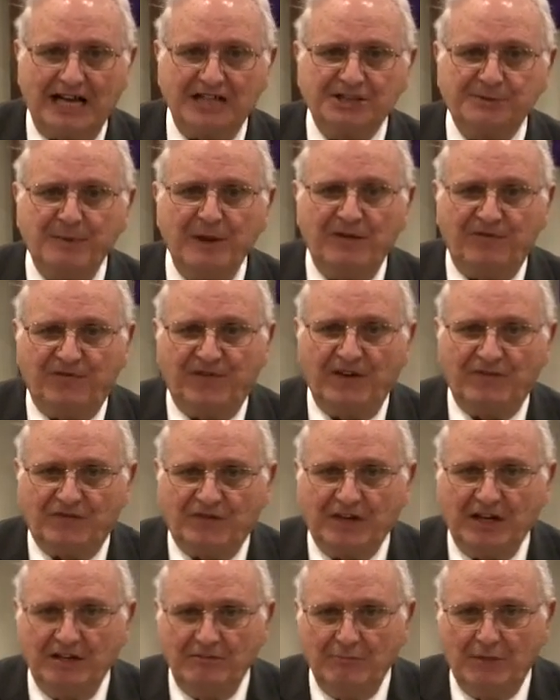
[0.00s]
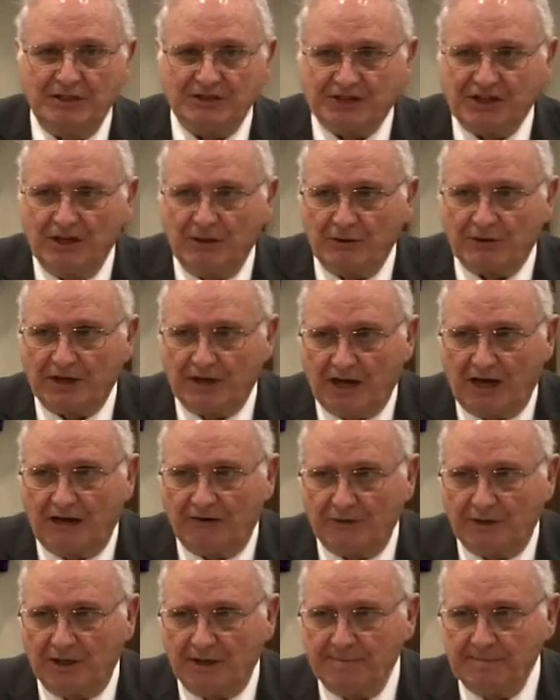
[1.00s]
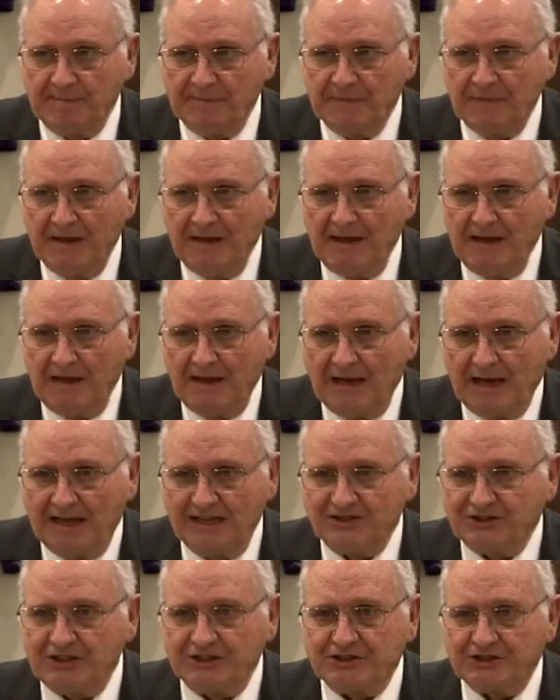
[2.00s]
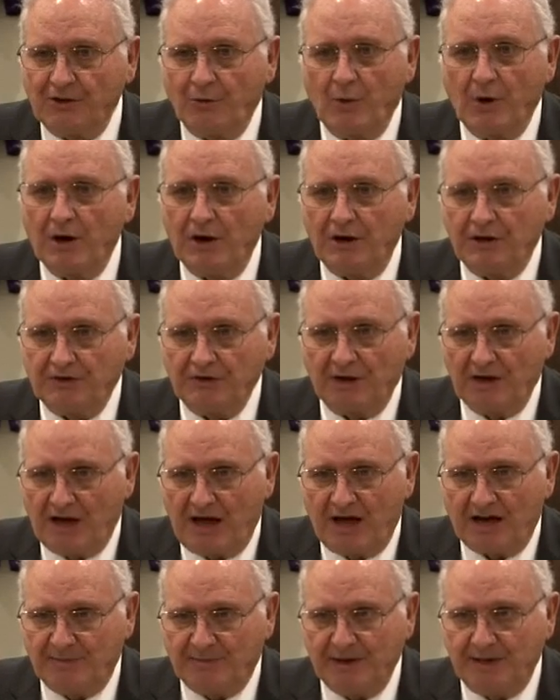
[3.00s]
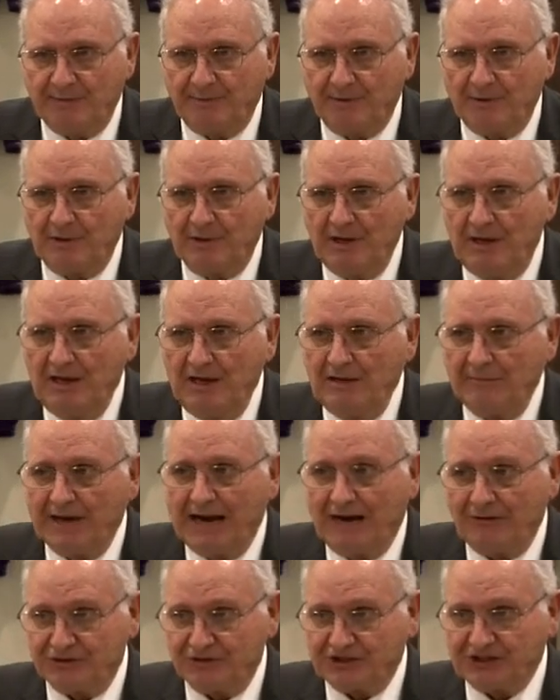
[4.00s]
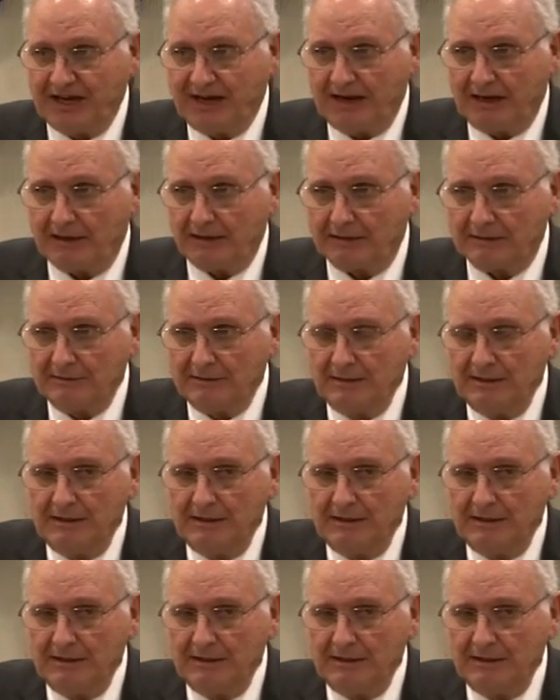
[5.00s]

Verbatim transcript: I spent 15 months in Okinawa, and it's just a word to a lot of people, but I was there.